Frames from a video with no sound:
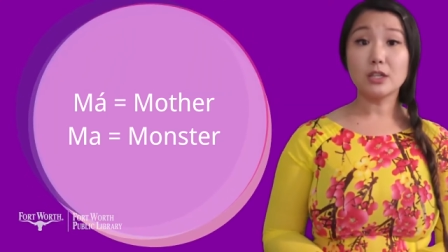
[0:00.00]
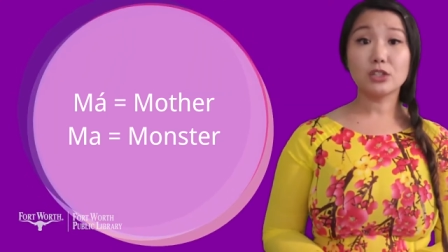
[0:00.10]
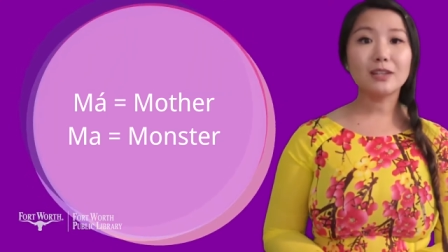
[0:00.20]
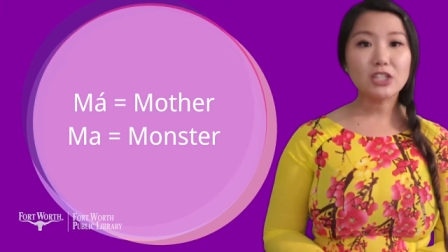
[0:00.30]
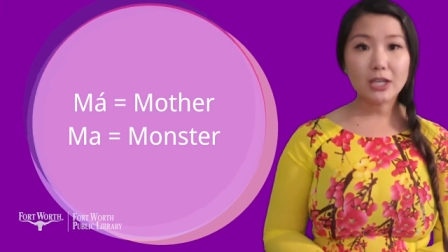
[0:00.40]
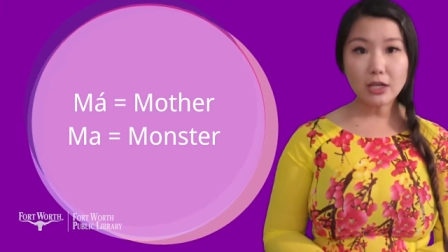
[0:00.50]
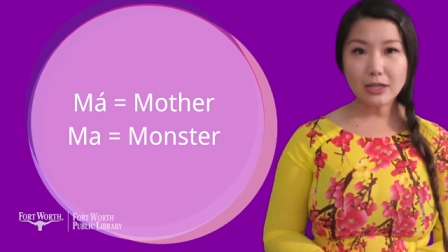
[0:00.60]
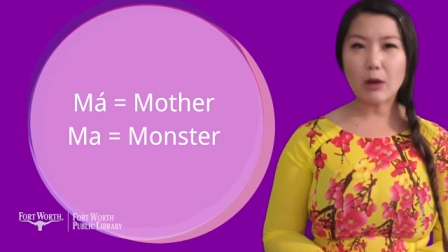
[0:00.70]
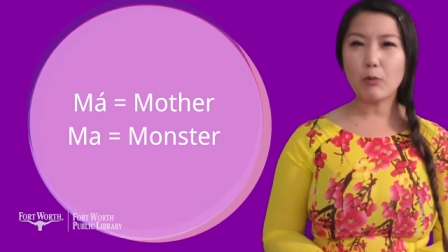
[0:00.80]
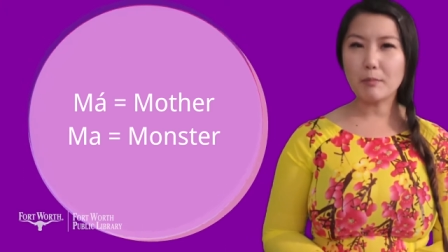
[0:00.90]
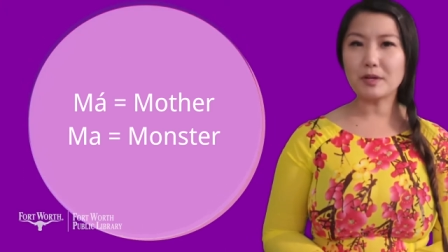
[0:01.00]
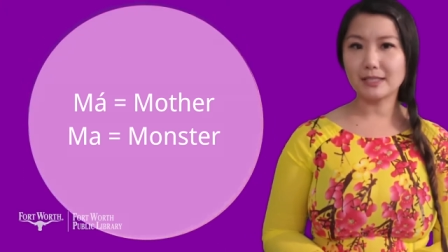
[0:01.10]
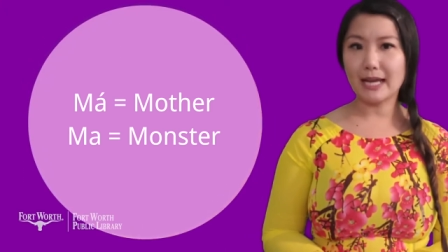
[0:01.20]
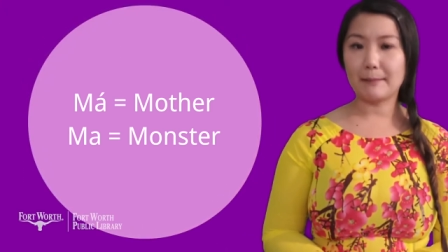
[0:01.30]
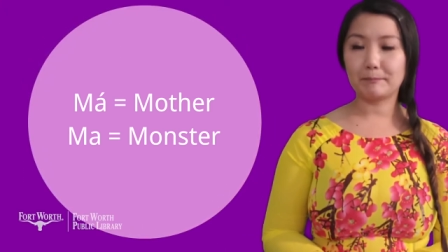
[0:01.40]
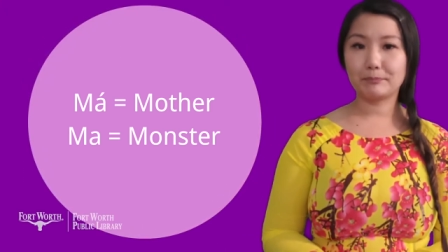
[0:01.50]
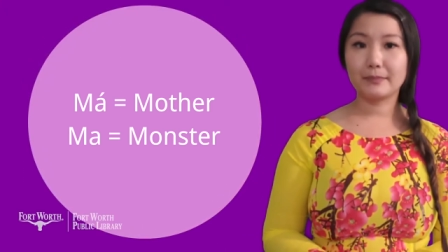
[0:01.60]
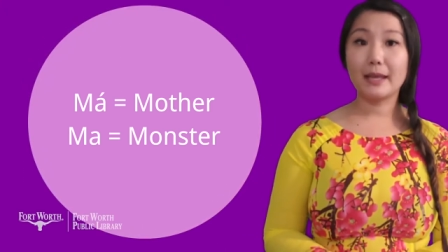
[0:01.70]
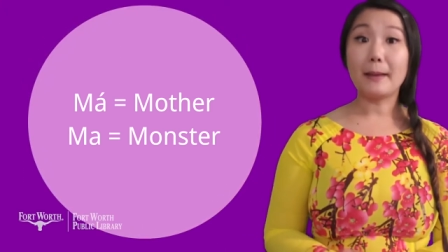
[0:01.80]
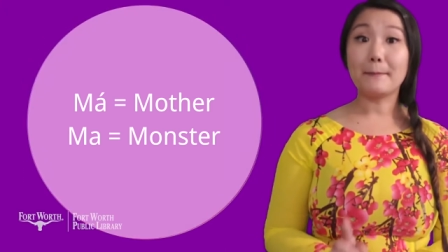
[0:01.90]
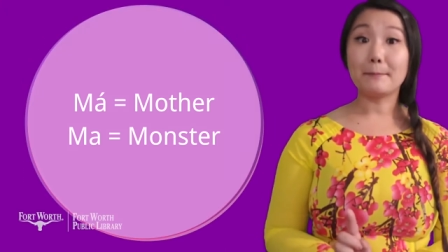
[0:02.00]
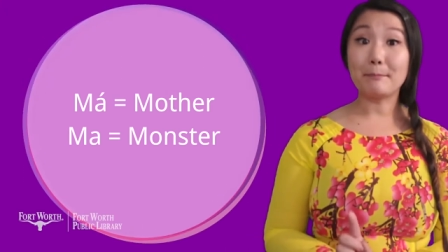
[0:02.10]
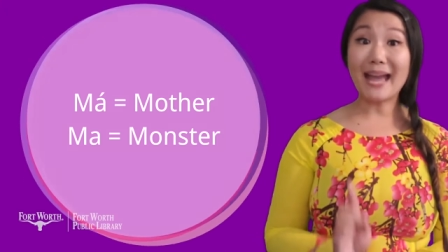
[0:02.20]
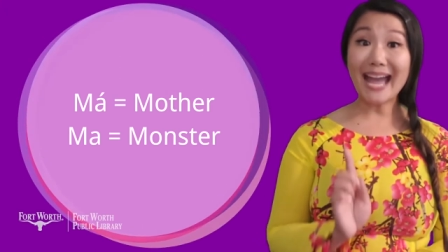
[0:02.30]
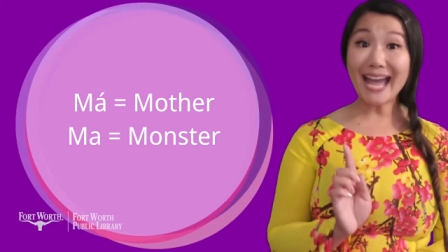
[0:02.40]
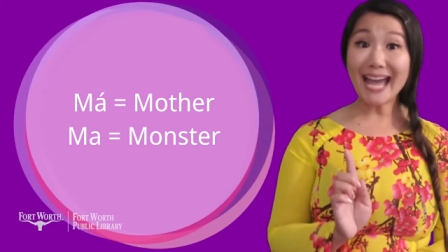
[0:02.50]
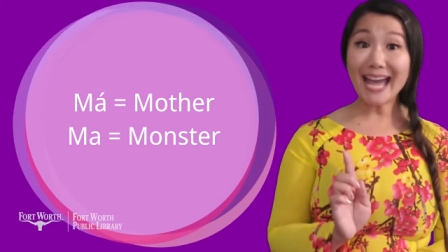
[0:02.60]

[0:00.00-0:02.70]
So let's hear that one more time. Ma,